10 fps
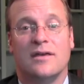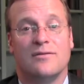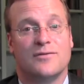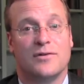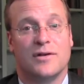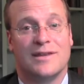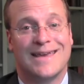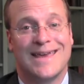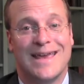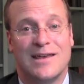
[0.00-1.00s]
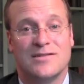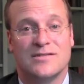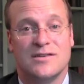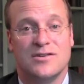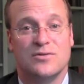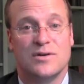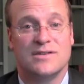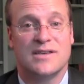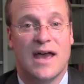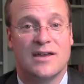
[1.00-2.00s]
if during the case you
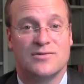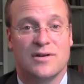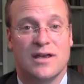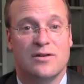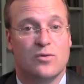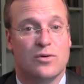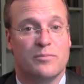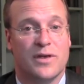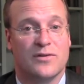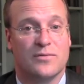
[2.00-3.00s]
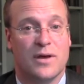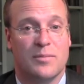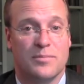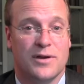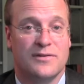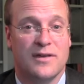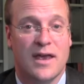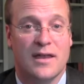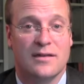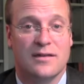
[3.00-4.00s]
exaggerate or
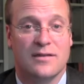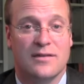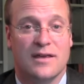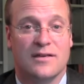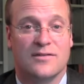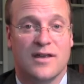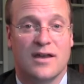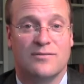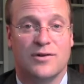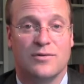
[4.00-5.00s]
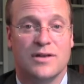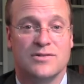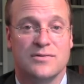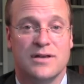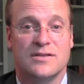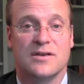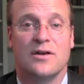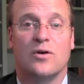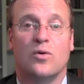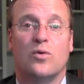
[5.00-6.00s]
misrepresent the extent of your injuries,
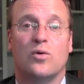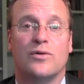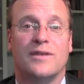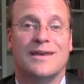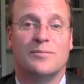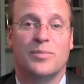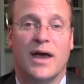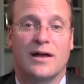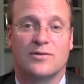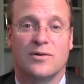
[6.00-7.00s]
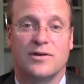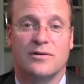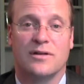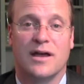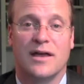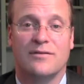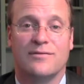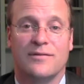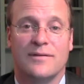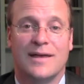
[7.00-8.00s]
or the impact on your
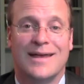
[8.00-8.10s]
life,